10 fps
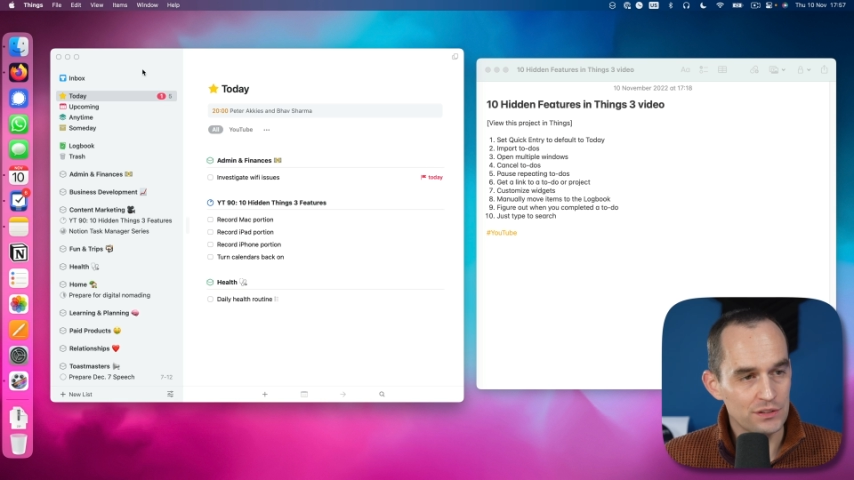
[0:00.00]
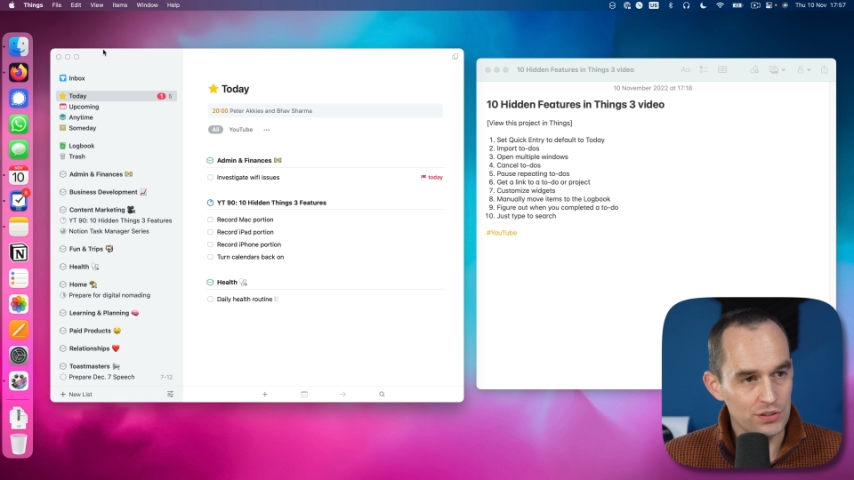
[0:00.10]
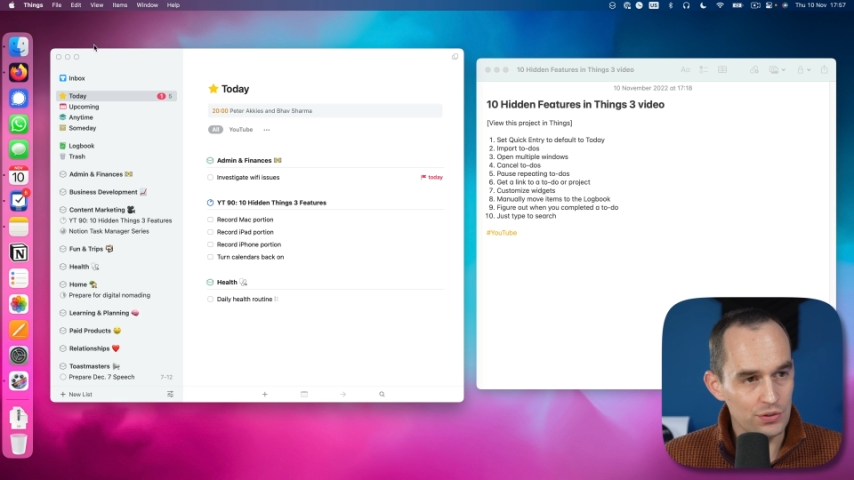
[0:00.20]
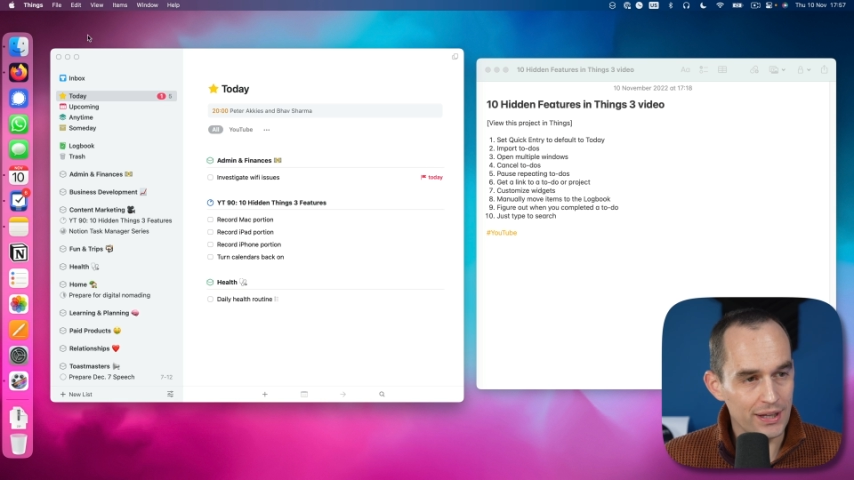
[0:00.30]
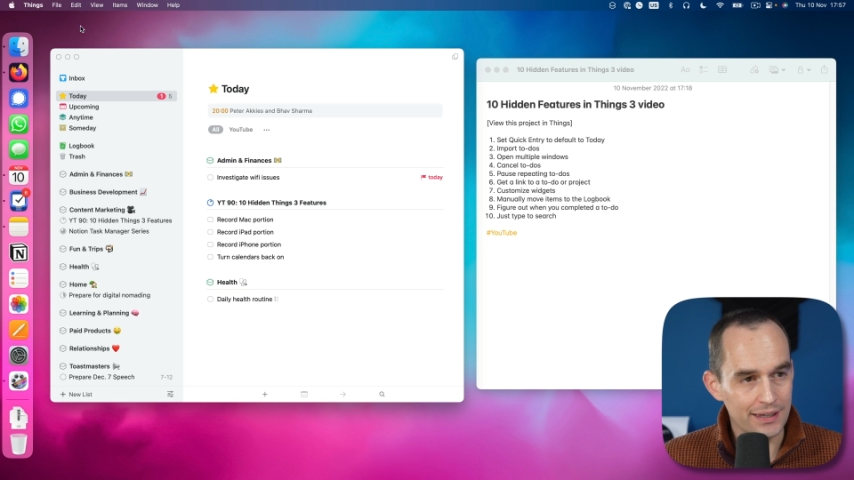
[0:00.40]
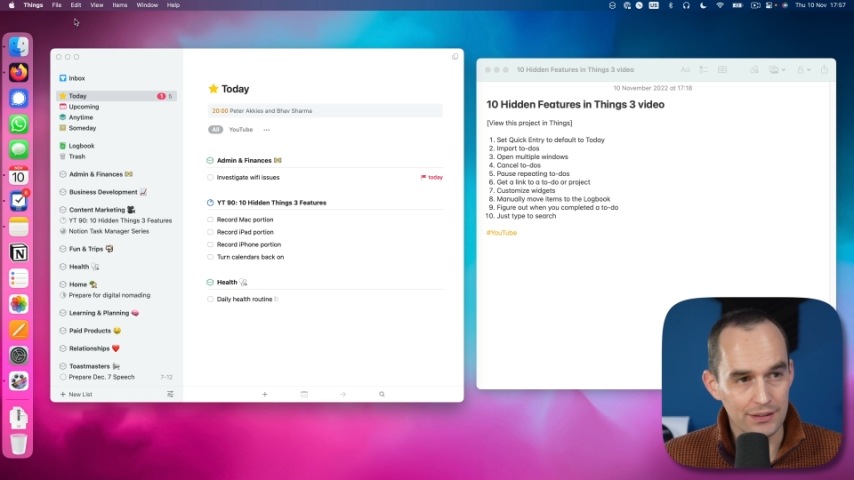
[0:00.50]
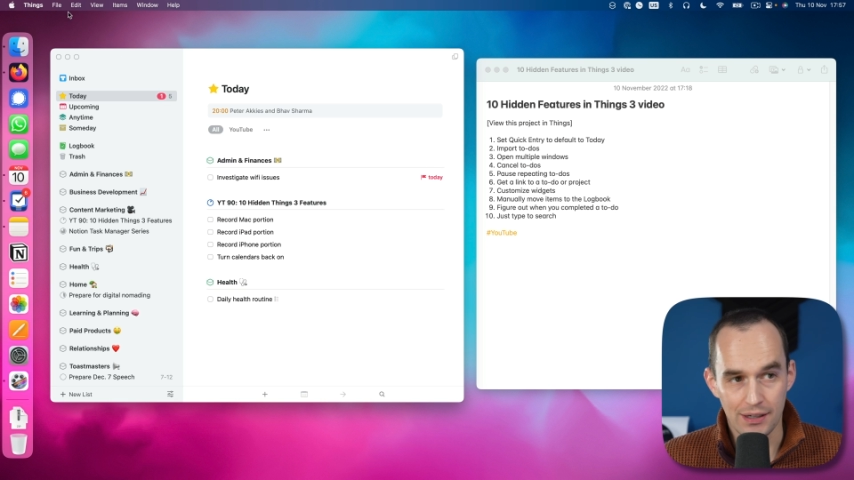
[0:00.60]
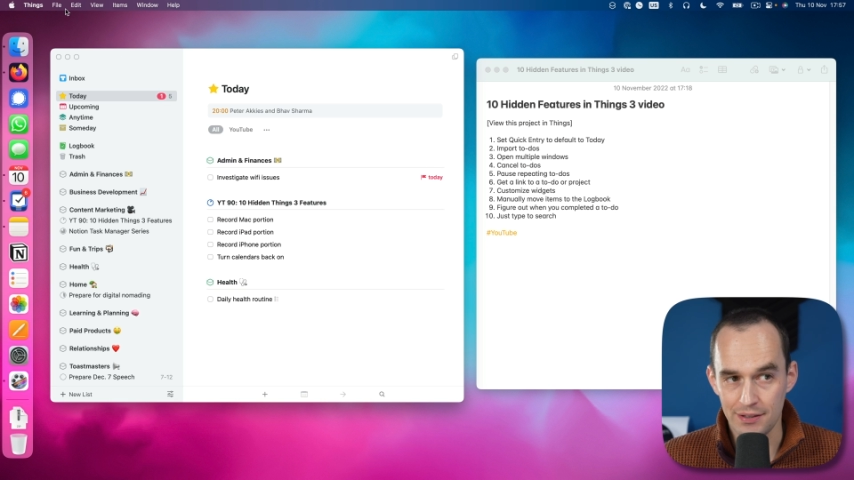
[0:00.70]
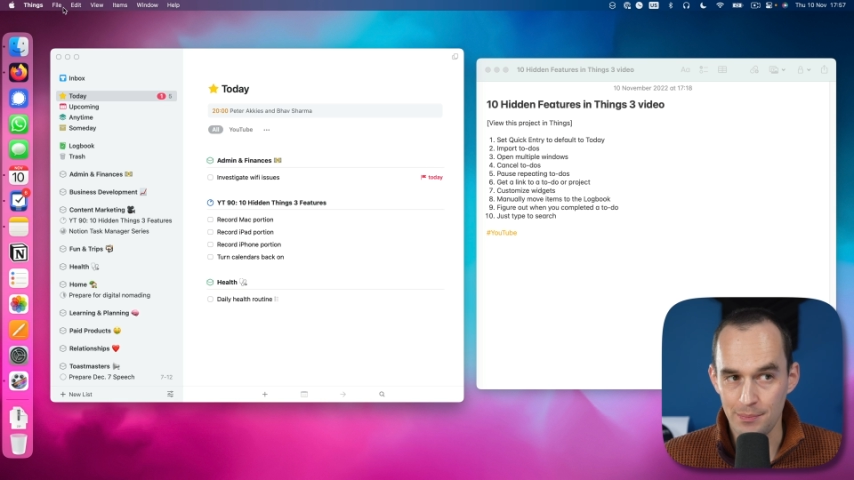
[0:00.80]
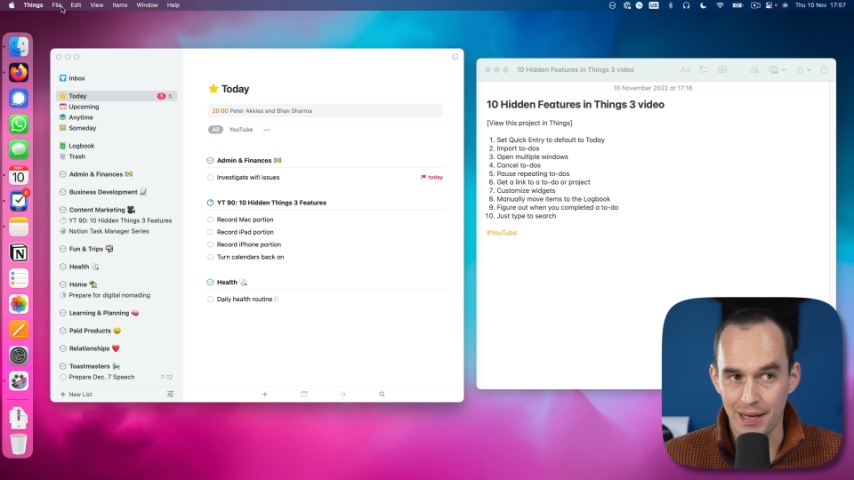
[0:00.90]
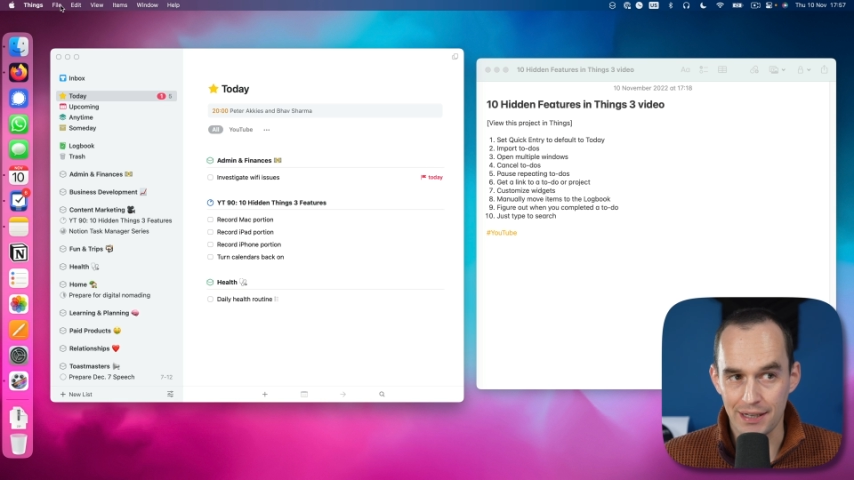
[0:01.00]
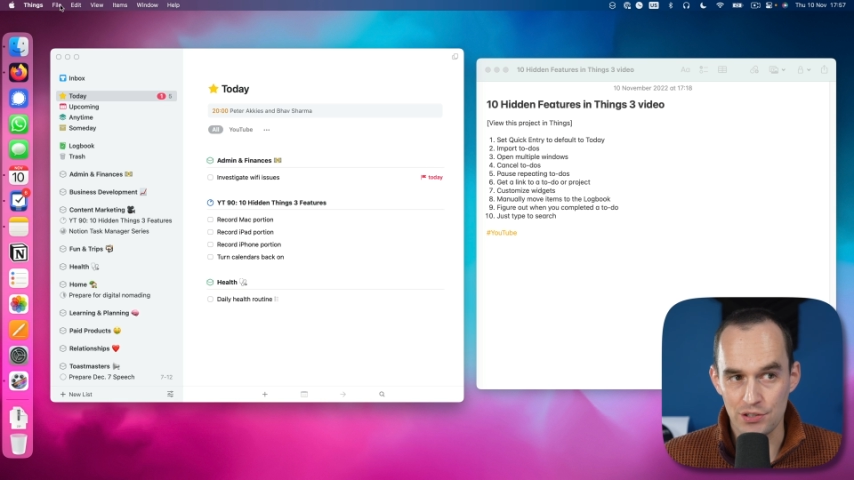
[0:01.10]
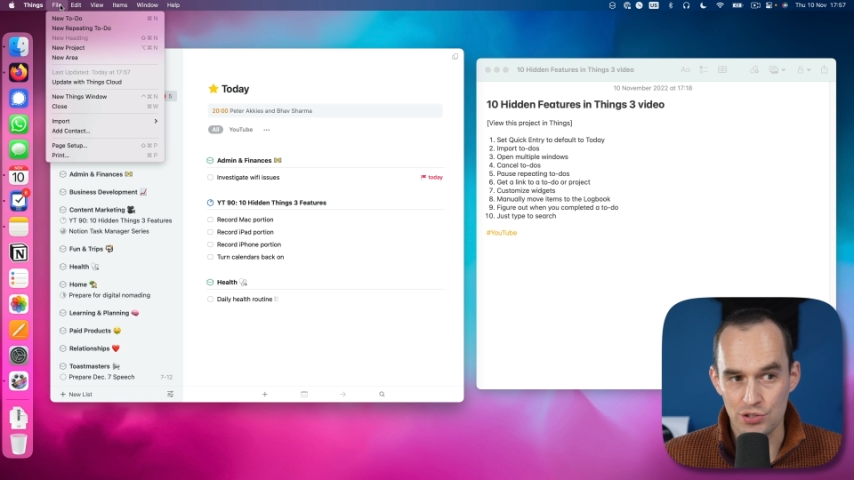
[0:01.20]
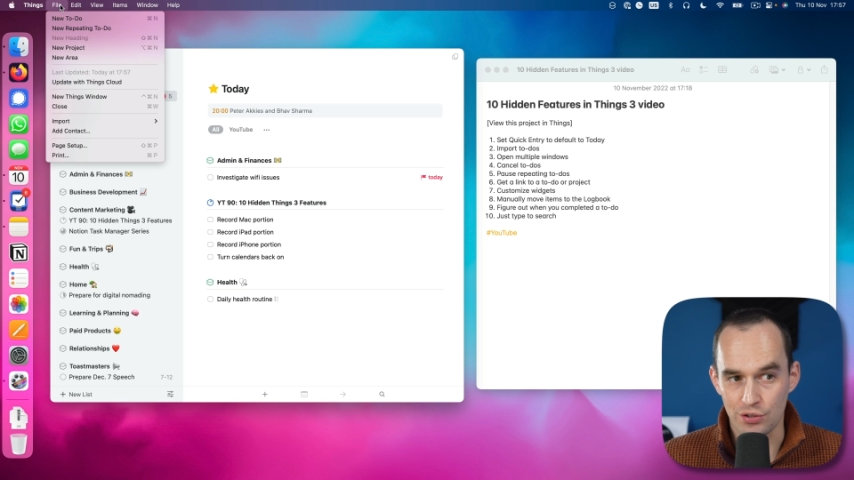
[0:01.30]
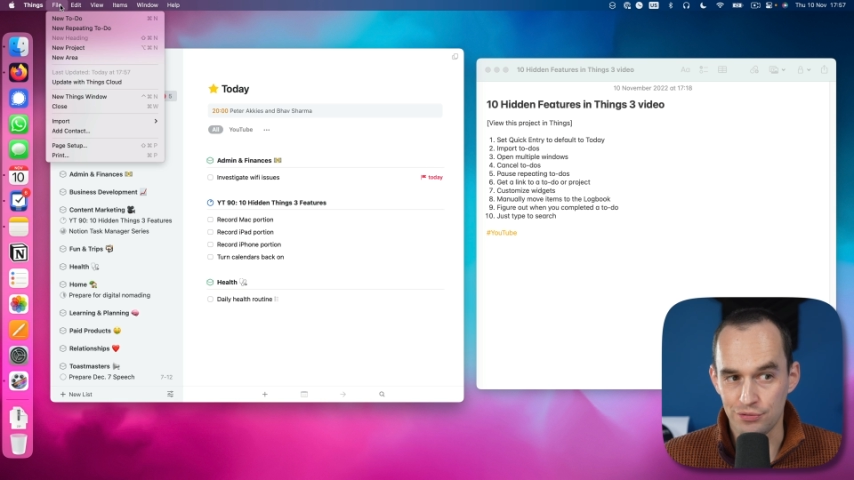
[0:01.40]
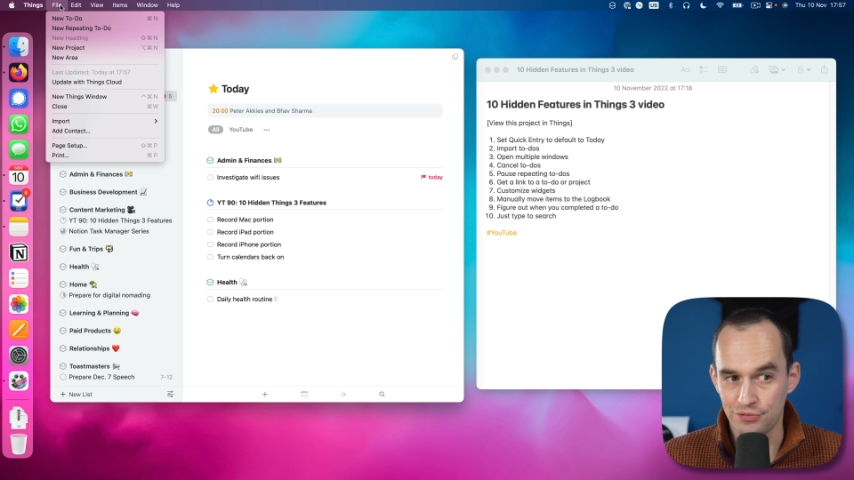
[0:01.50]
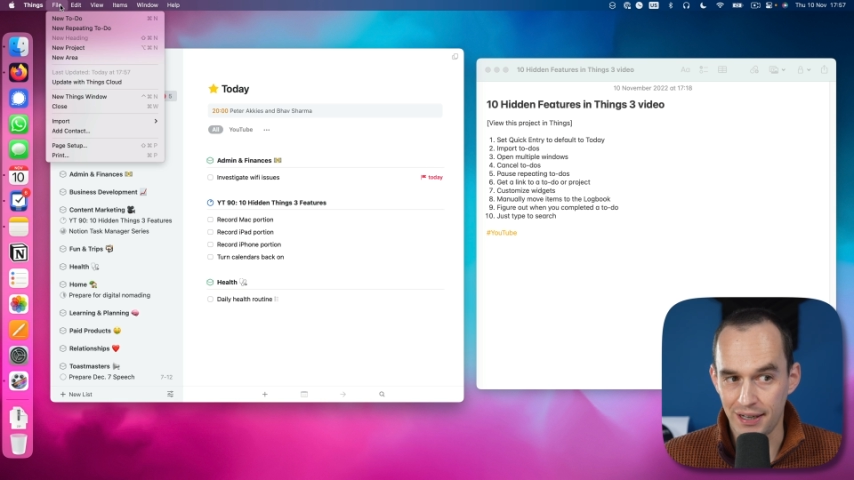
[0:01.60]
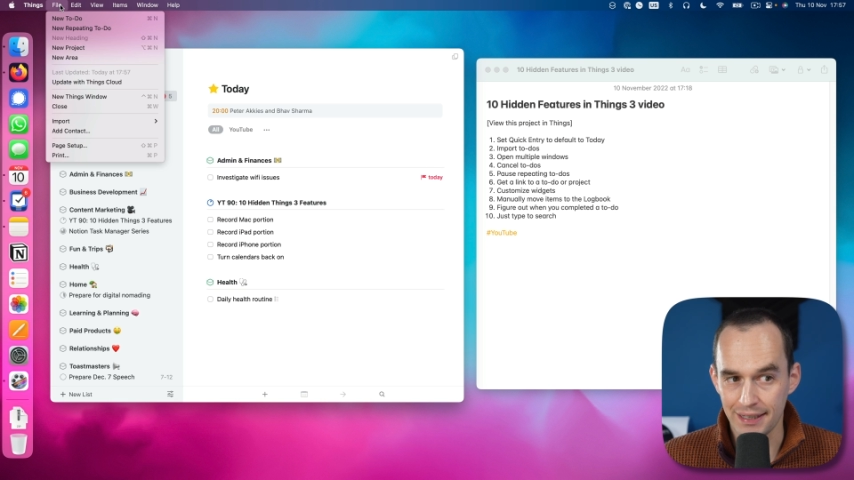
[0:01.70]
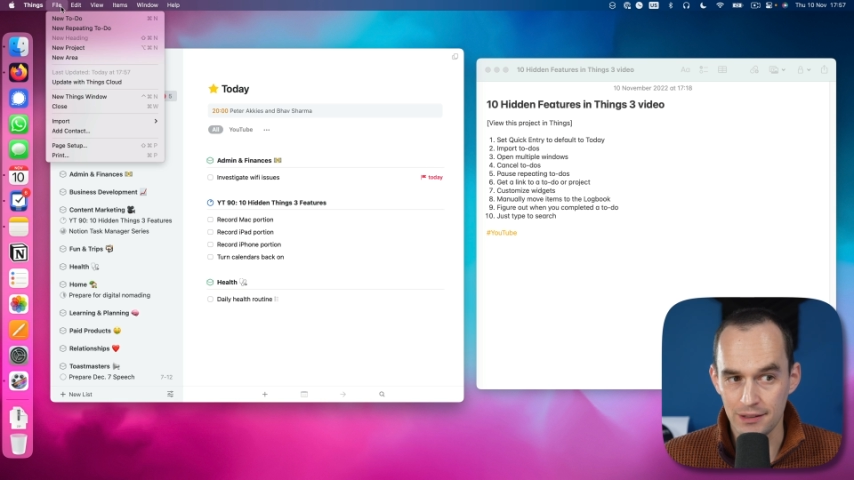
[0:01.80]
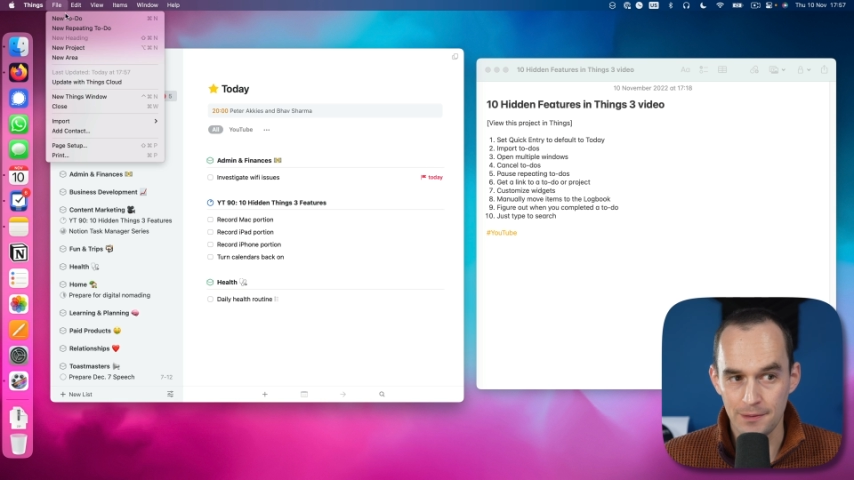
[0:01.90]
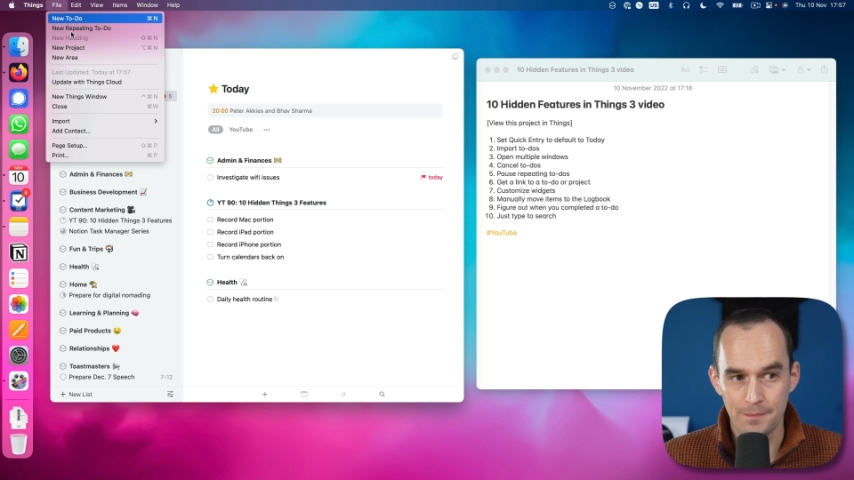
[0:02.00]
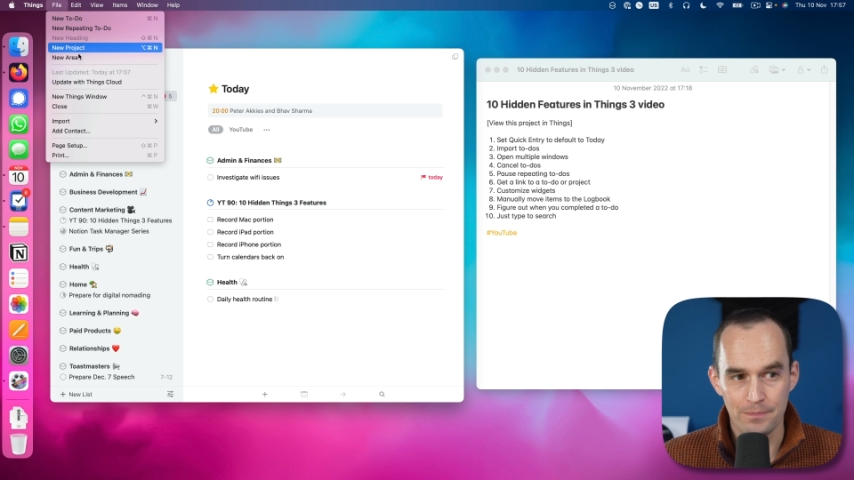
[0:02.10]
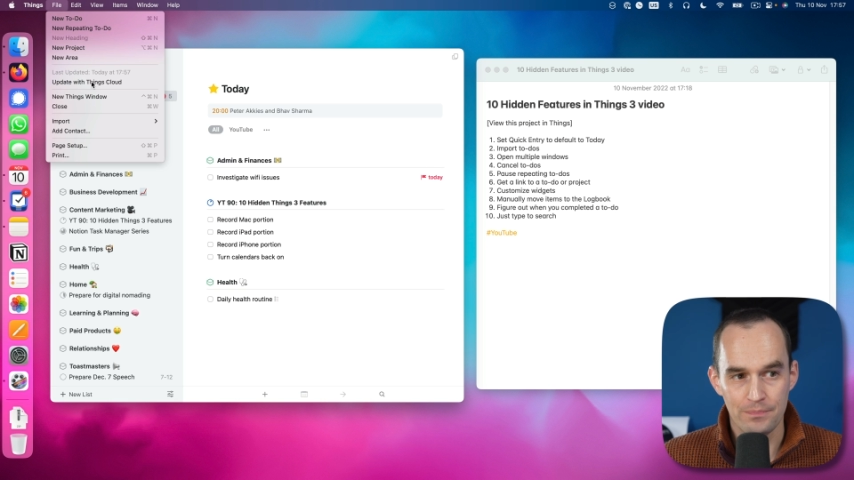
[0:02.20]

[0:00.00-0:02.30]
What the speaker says: To do that on the Mac, just go File,